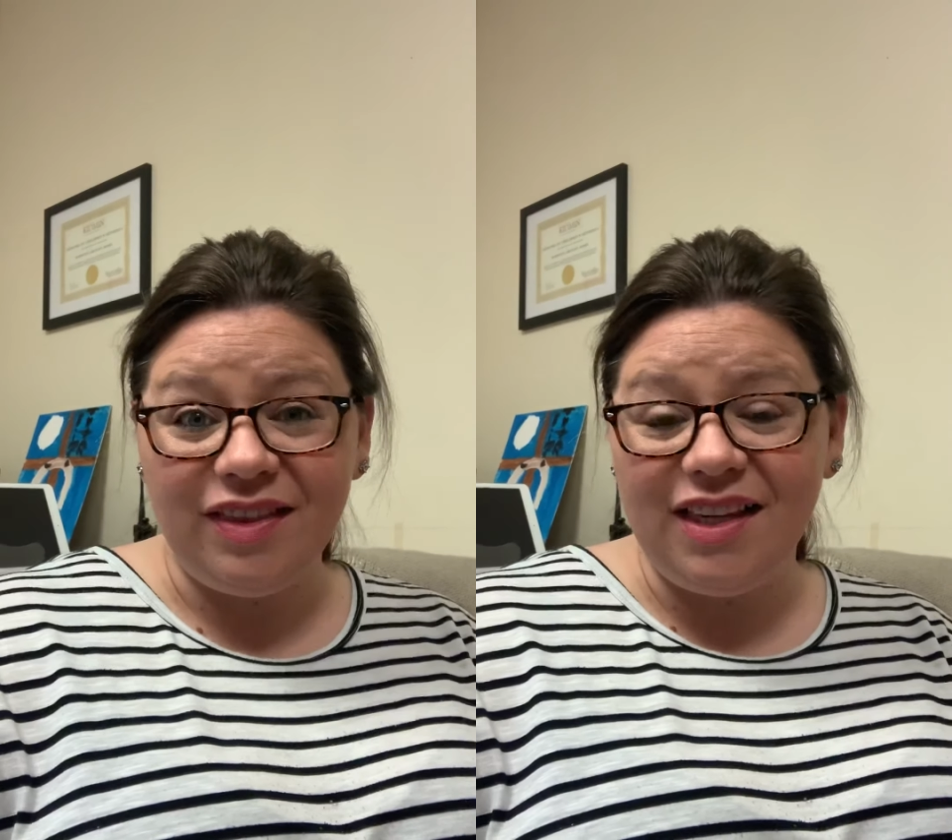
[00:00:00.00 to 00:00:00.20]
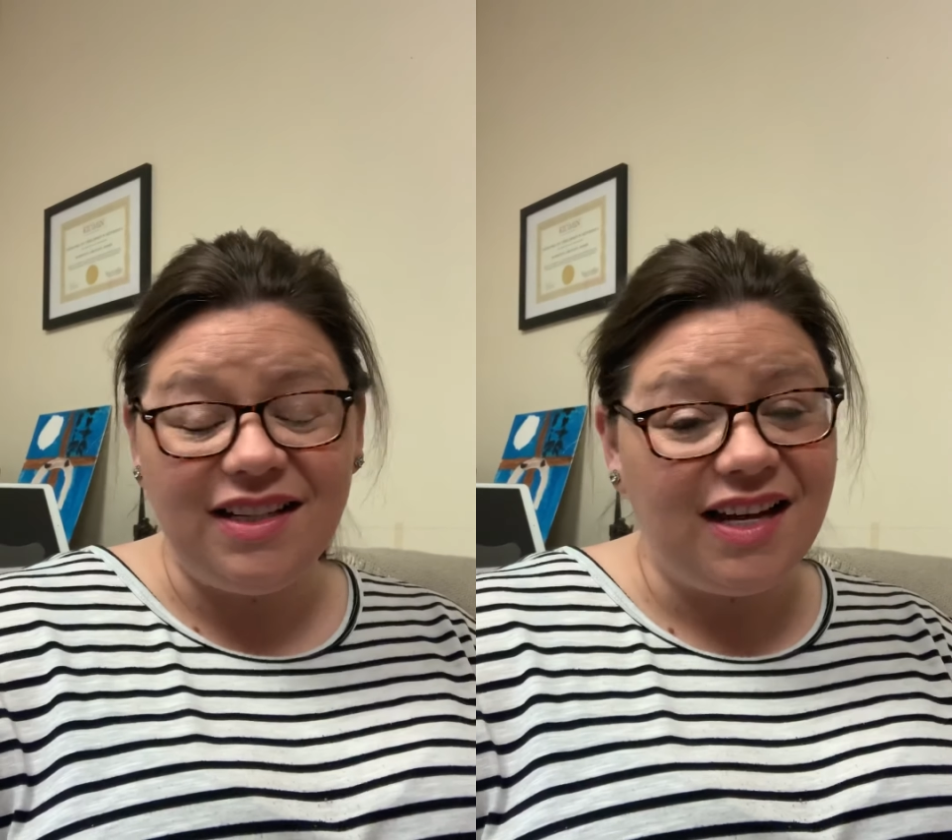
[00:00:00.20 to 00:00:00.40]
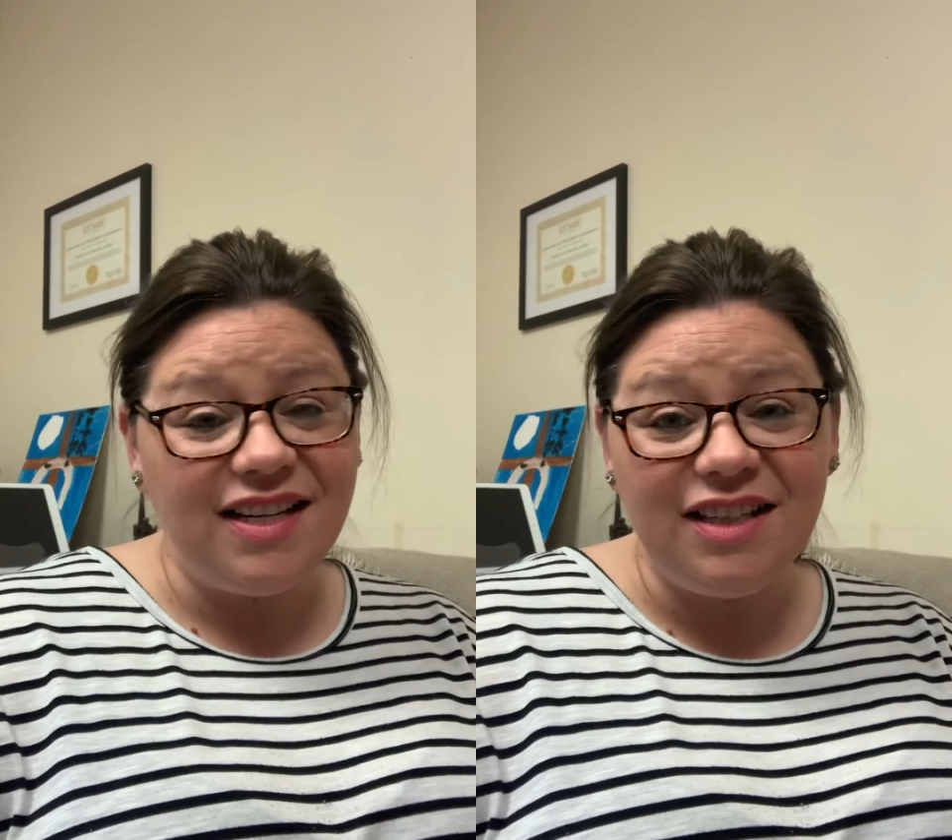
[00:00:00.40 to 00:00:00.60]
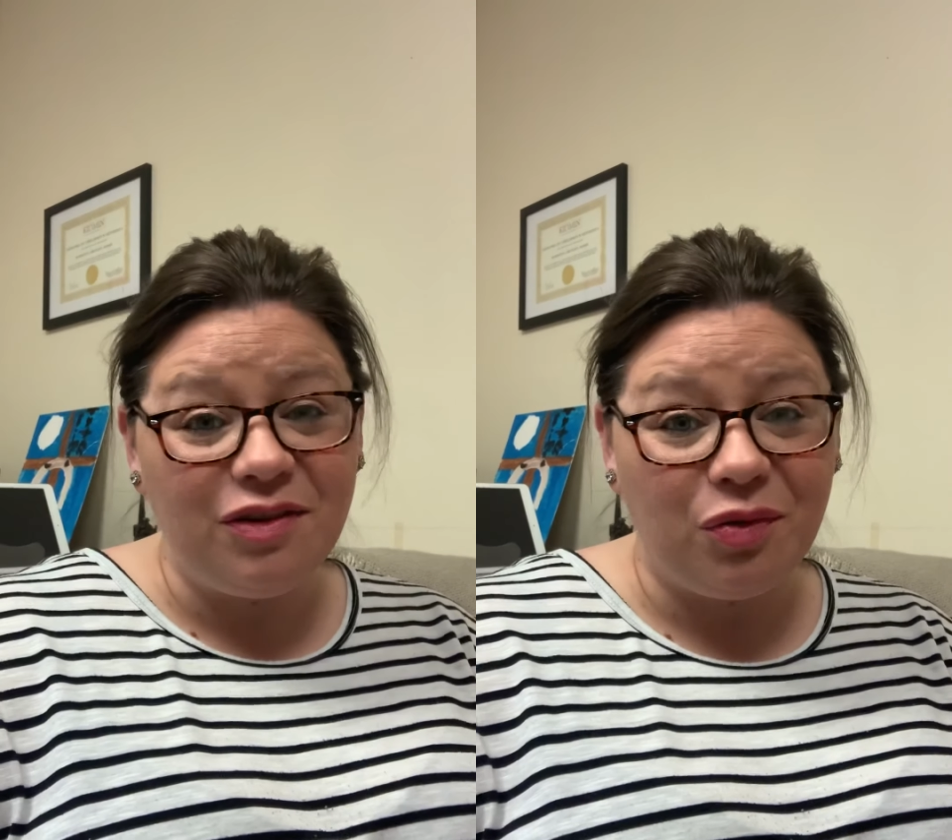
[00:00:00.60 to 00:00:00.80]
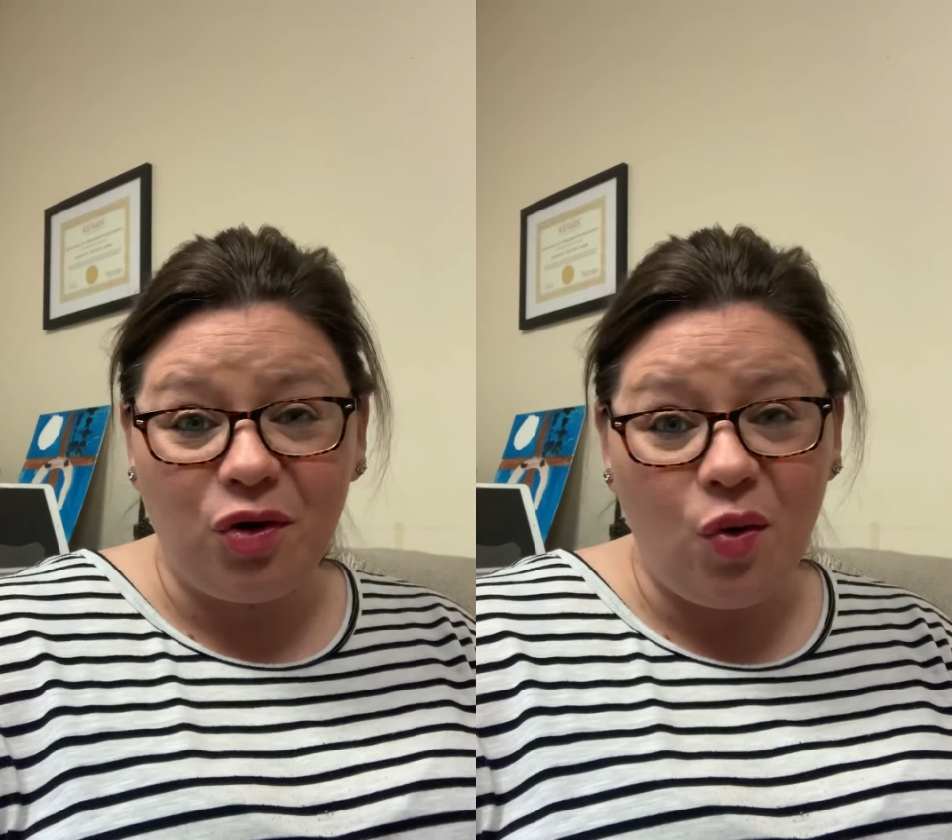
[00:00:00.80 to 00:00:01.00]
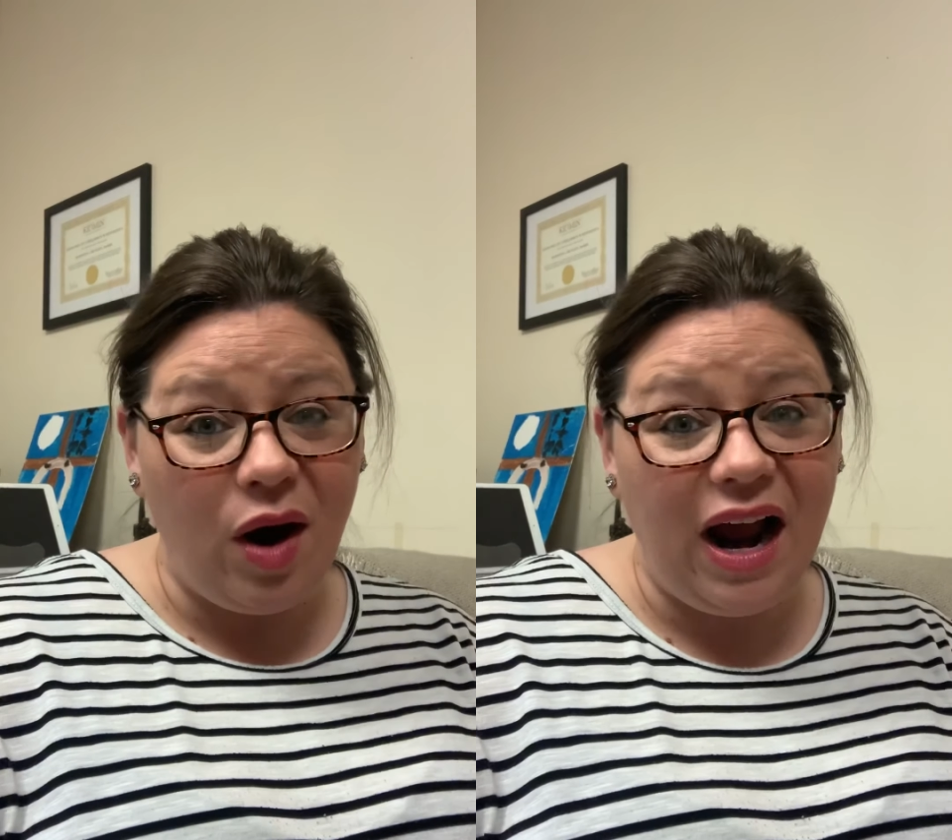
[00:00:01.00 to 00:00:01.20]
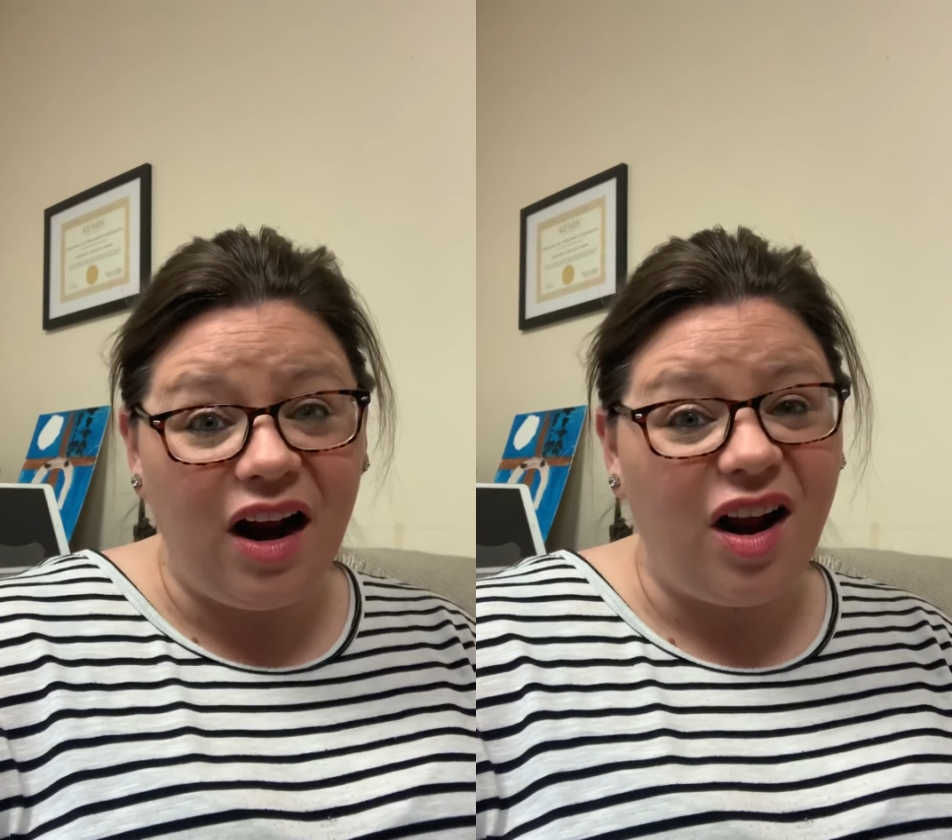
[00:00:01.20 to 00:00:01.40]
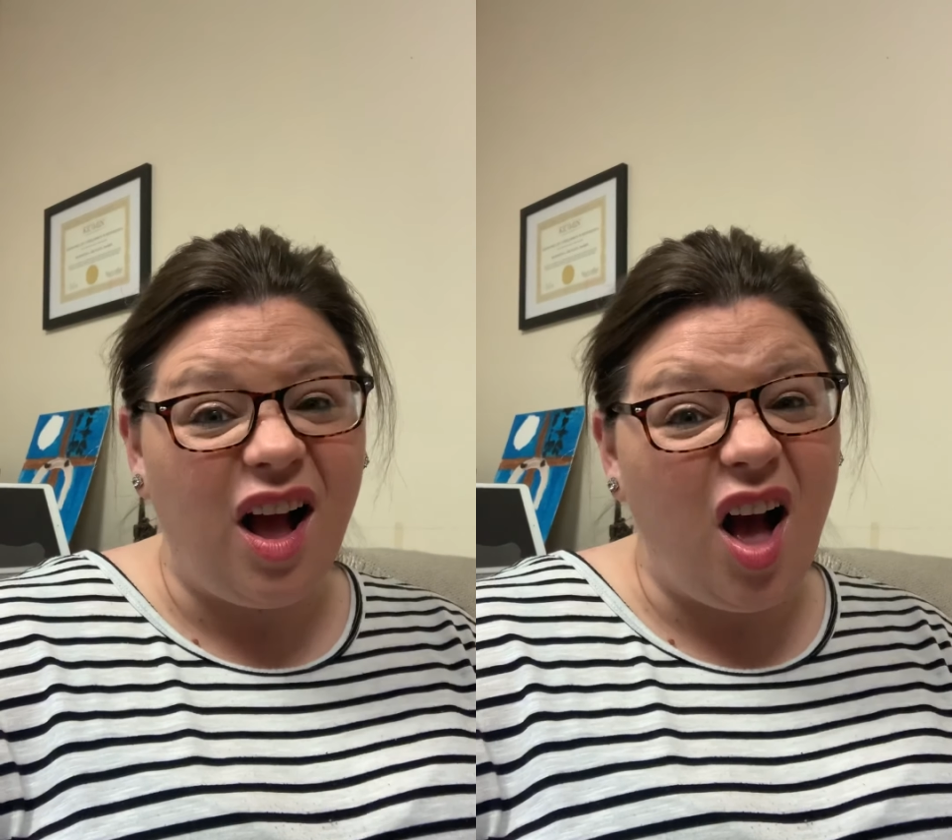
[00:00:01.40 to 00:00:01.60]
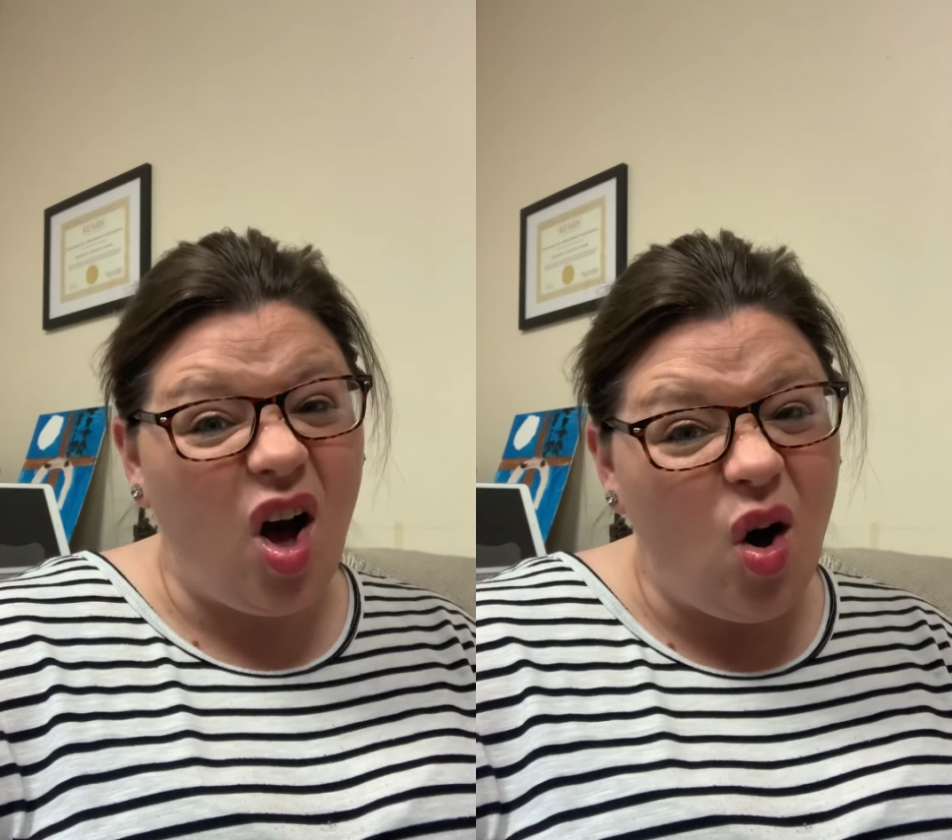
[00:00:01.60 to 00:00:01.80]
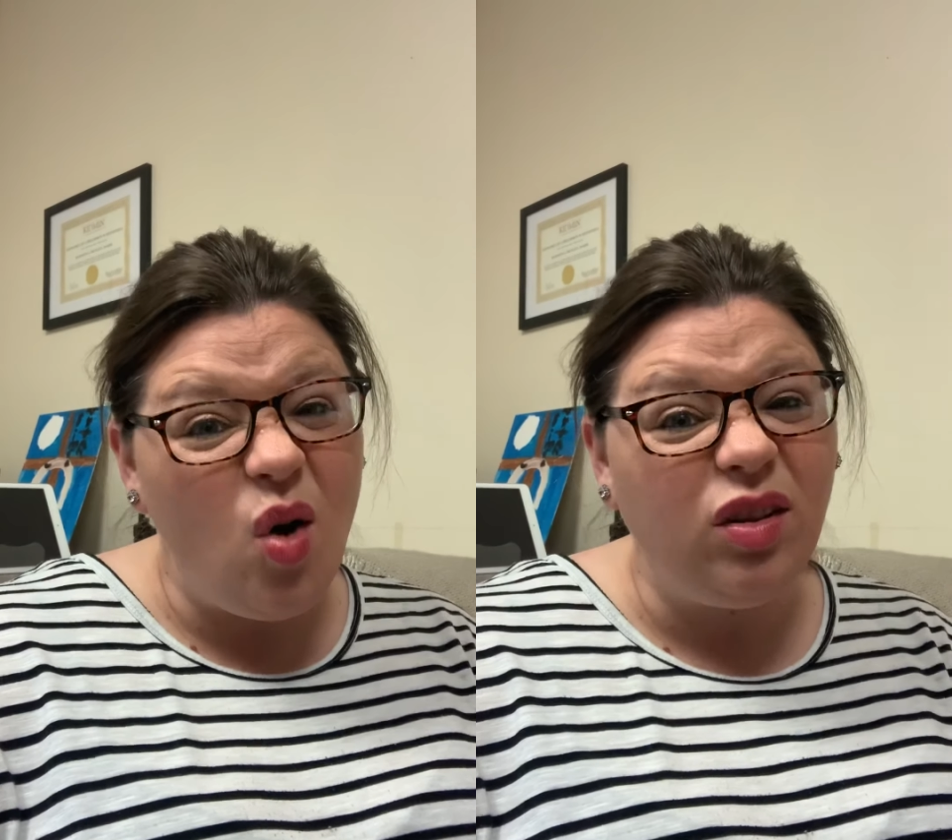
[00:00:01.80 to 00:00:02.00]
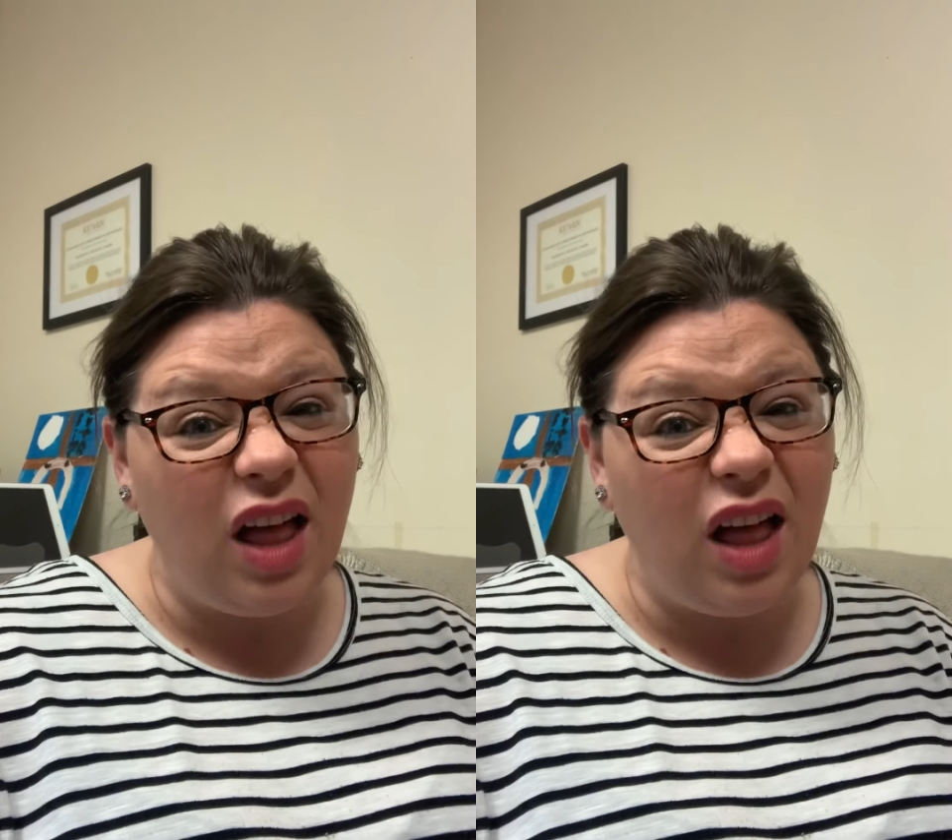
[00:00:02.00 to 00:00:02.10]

It doesn't require a whole